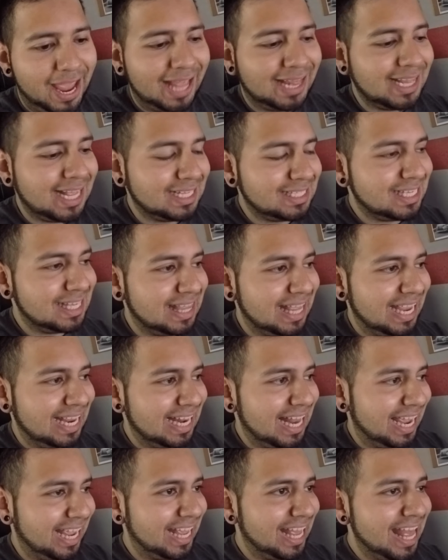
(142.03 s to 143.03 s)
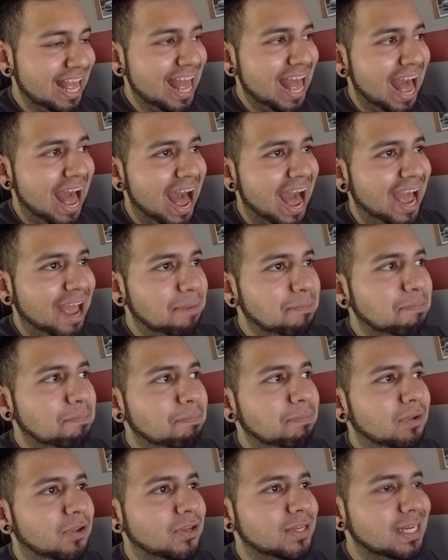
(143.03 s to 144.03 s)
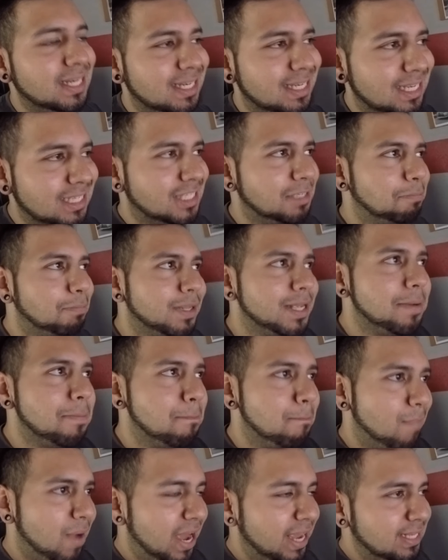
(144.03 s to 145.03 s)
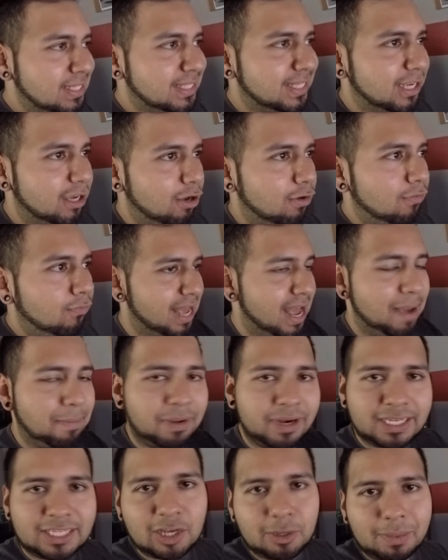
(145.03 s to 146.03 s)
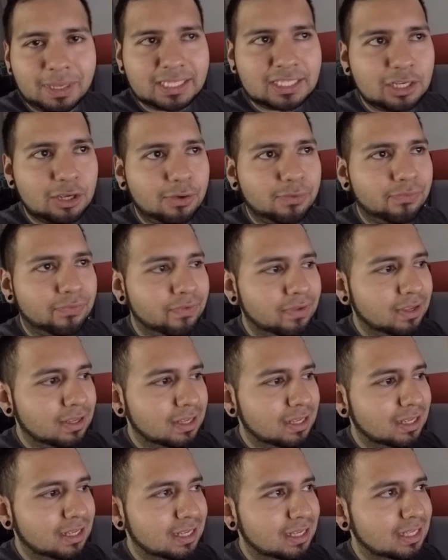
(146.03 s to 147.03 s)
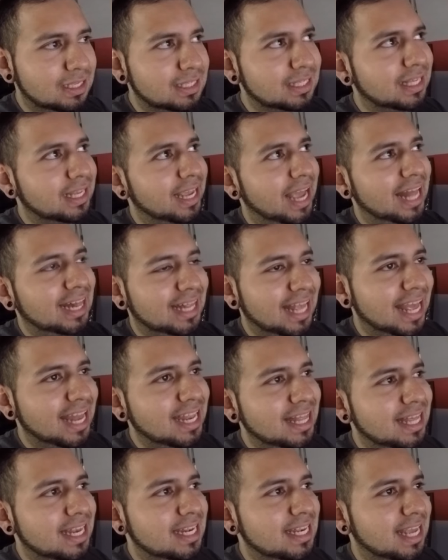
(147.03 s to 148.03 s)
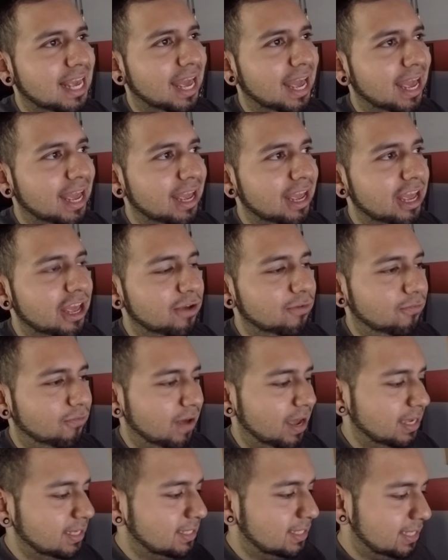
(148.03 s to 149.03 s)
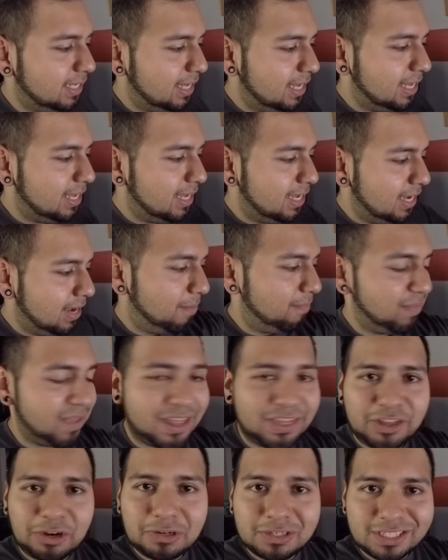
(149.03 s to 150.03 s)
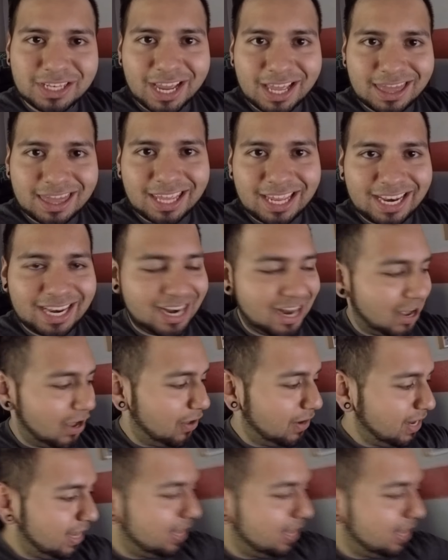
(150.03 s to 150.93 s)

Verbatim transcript: that's the thing. Like, I'm gonna discipline myself. I'm gonna tell myself, at the end of the day, if I see that there's nothing on